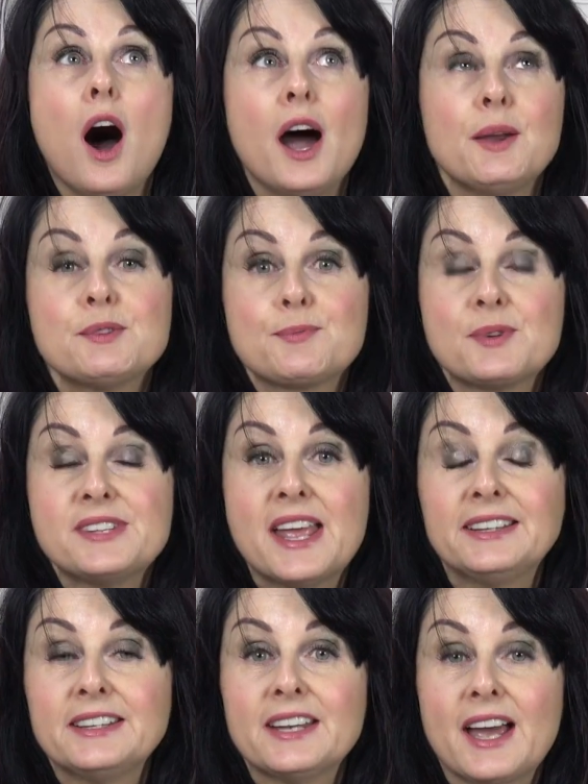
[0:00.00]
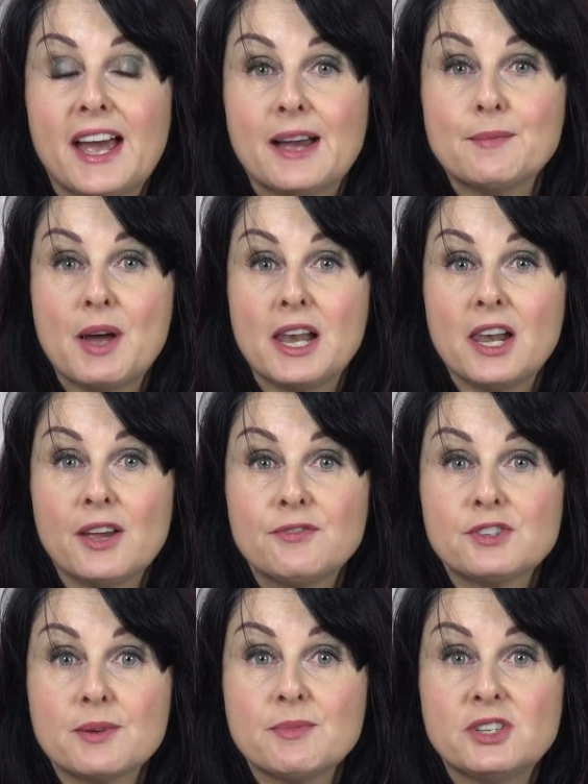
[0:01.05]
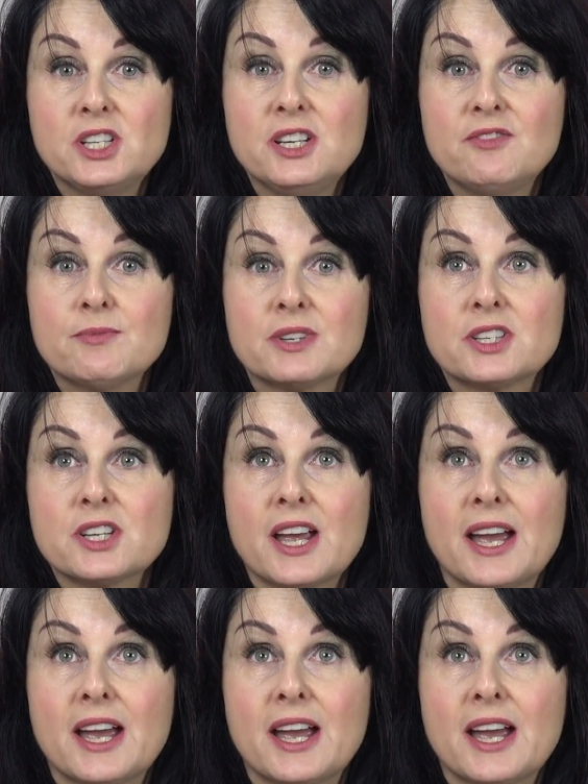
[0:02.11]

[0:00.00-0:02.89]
I was presenting a Lifetime Achievement